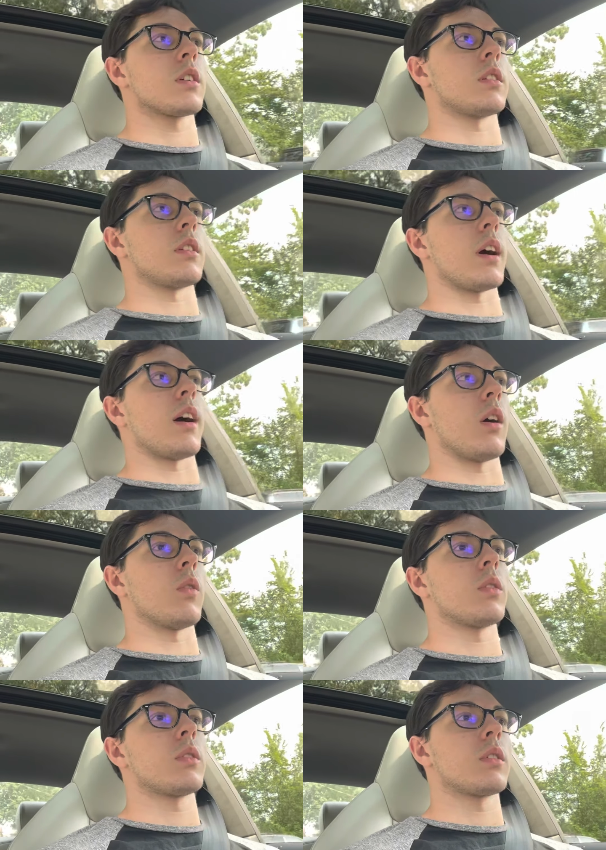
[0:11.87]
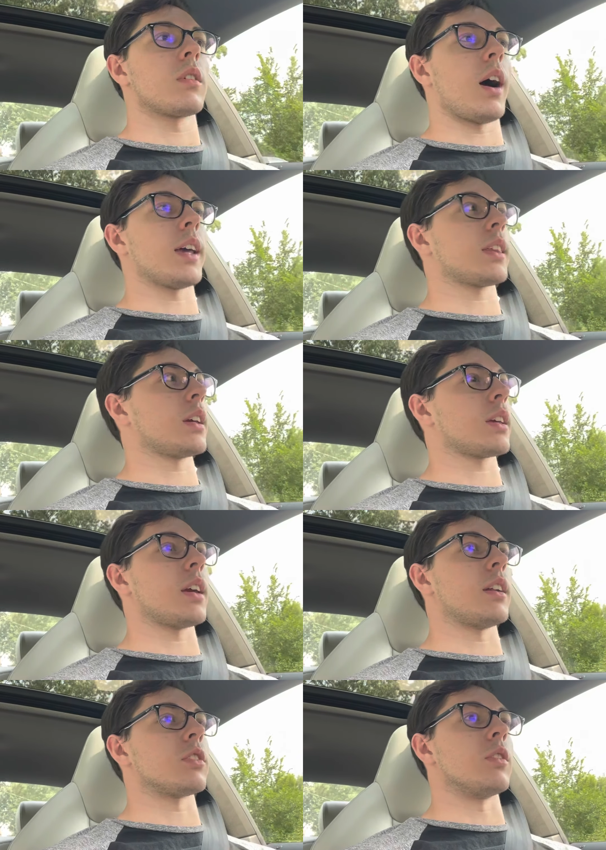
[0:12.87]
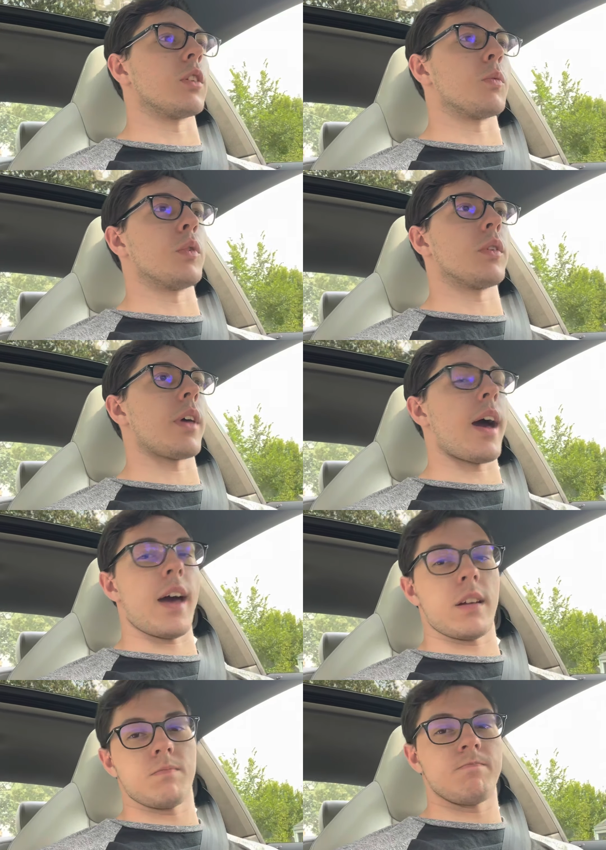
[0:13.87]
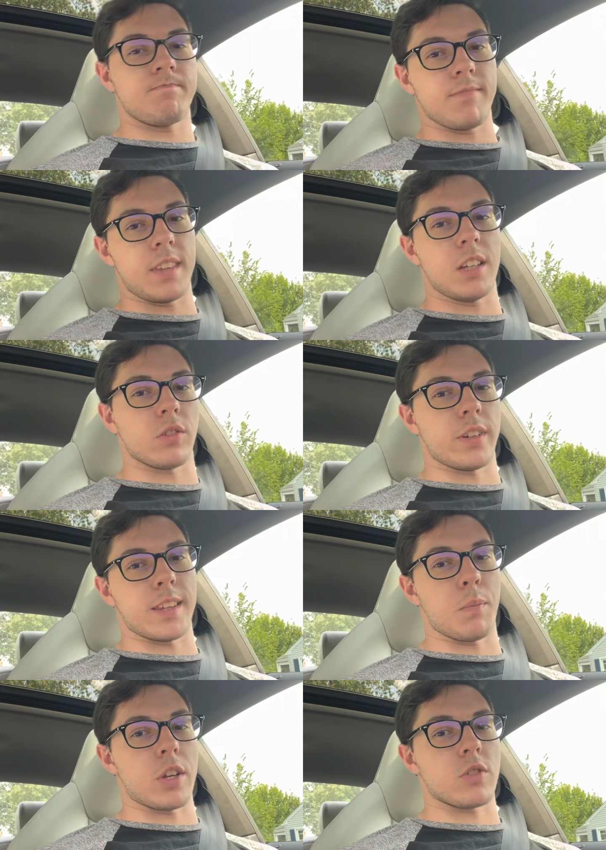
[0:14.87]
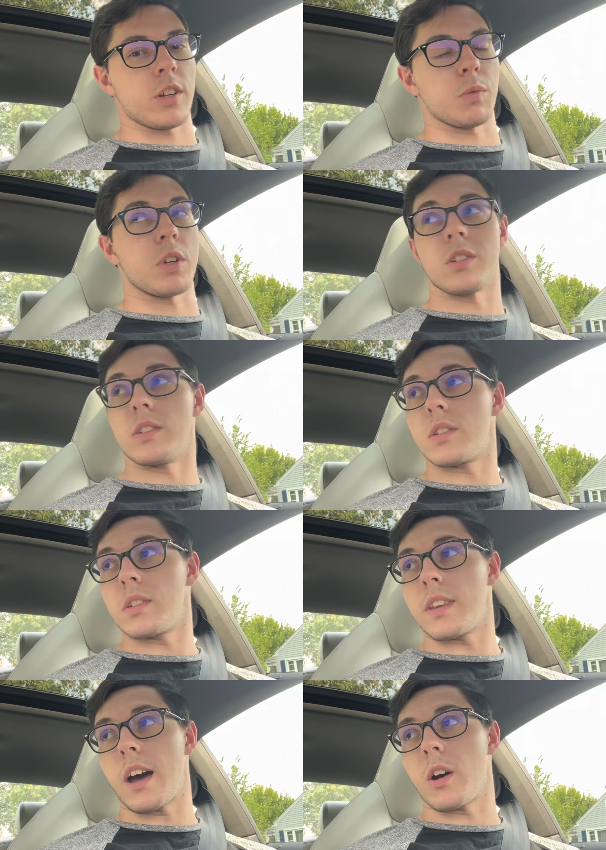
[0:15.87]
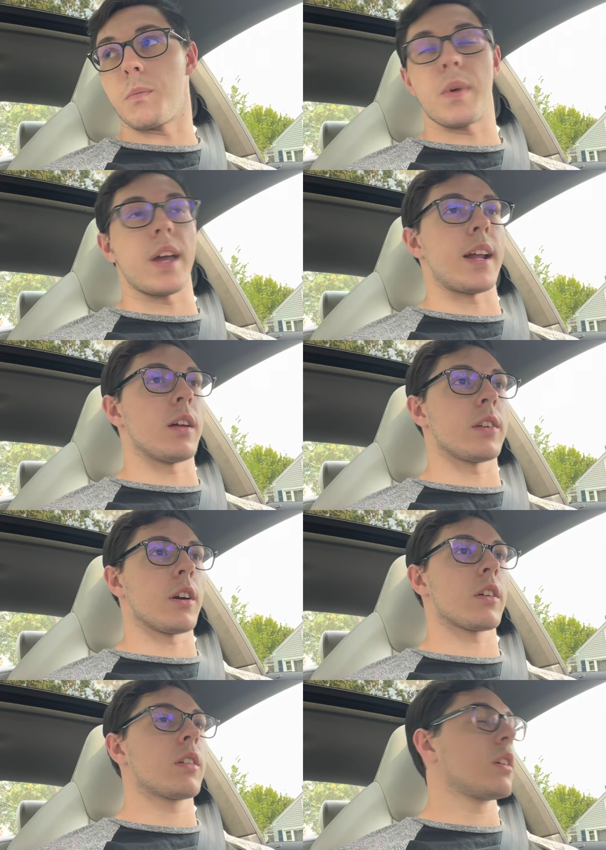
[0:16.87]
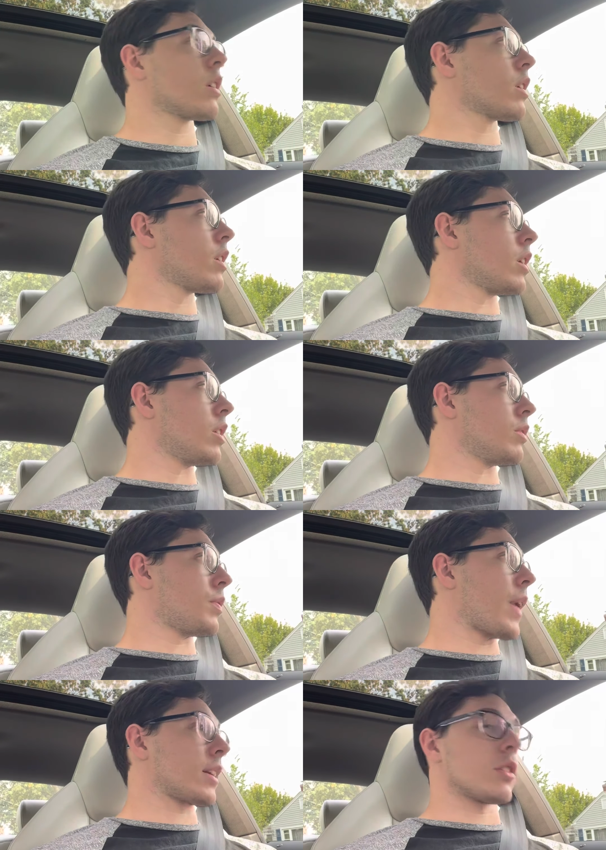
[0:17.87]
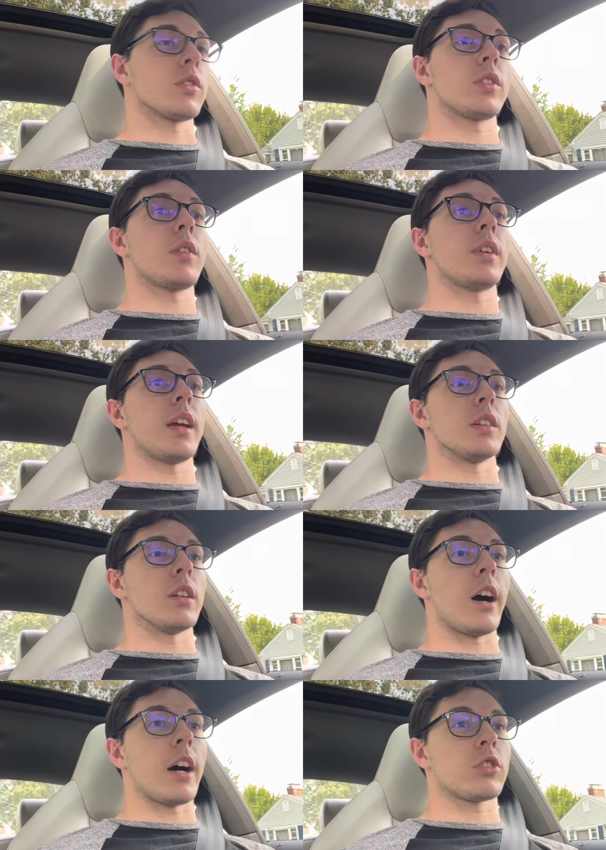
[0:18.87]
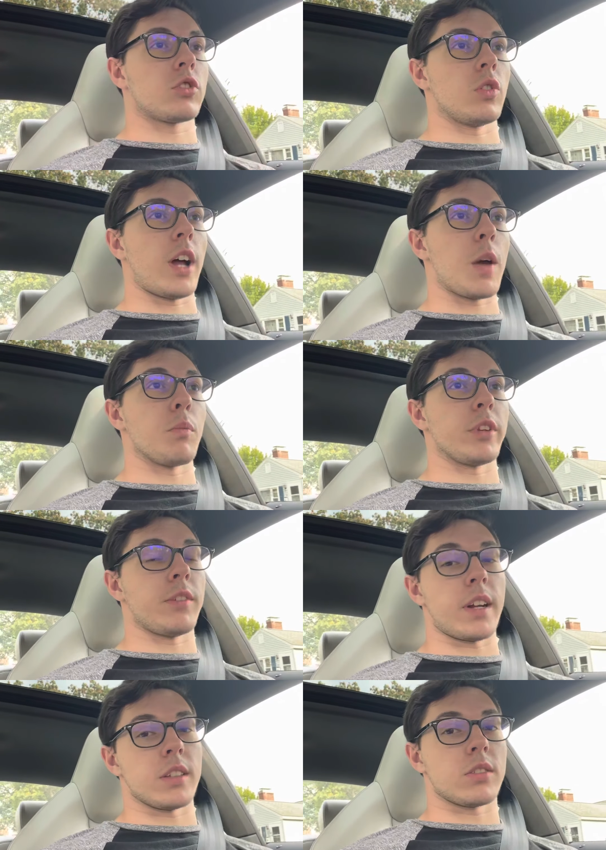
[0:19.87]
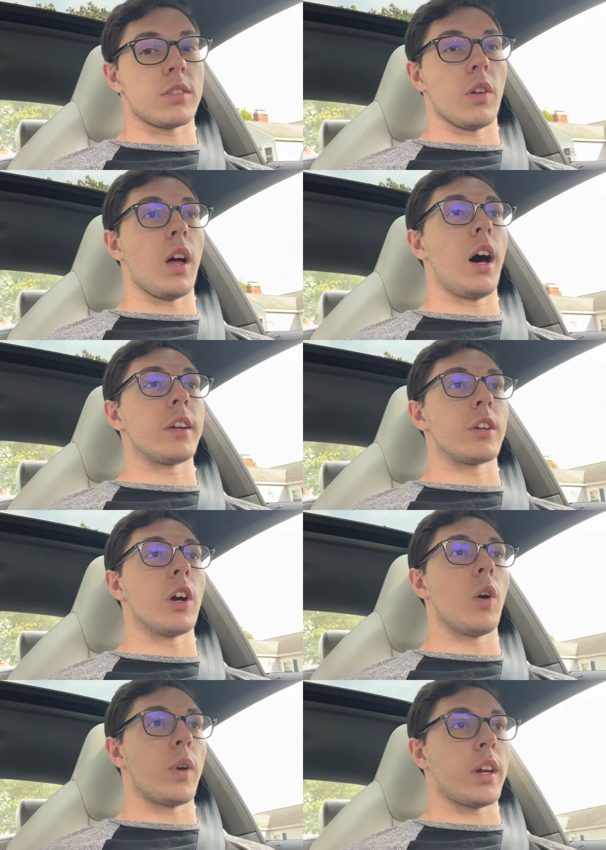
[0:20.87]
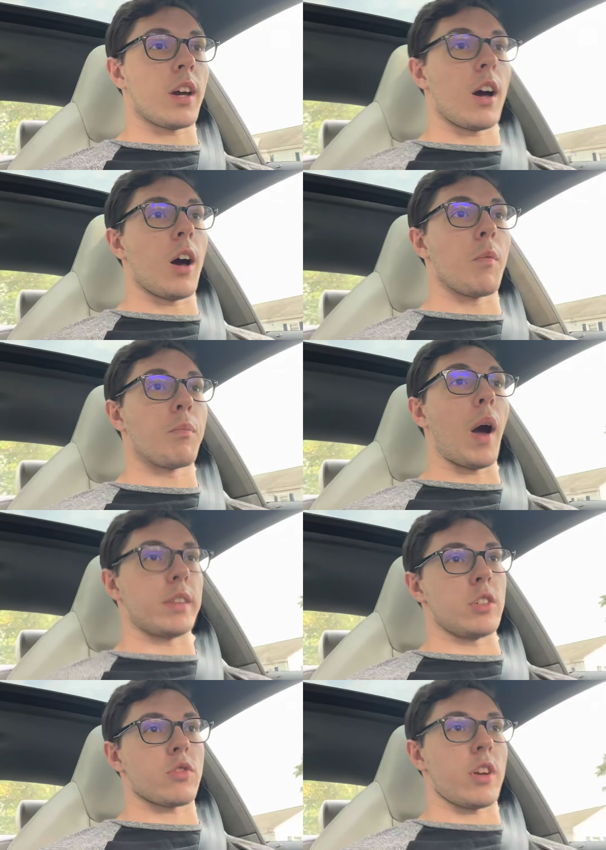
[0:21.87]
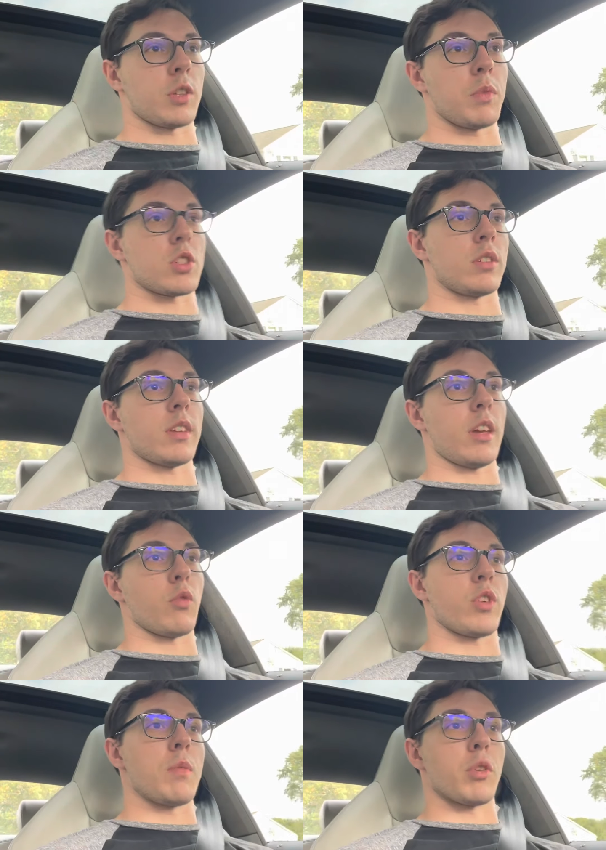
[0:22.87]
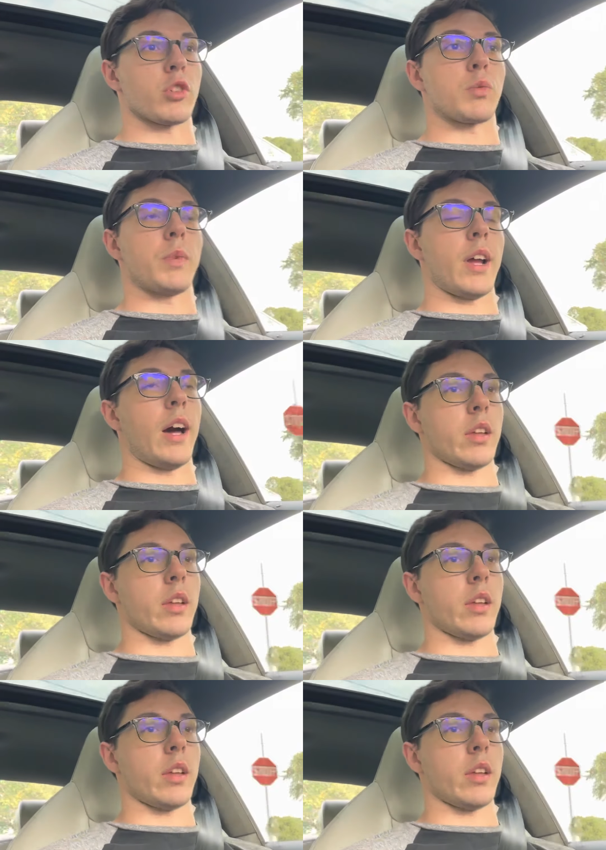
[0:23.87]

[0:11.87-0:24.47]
Now, I think it is notable that these are not the best transmissions that are made out there. In fact, there's even a lawsuit, I believe, that is still ongoing about these transmissions and reimbursement.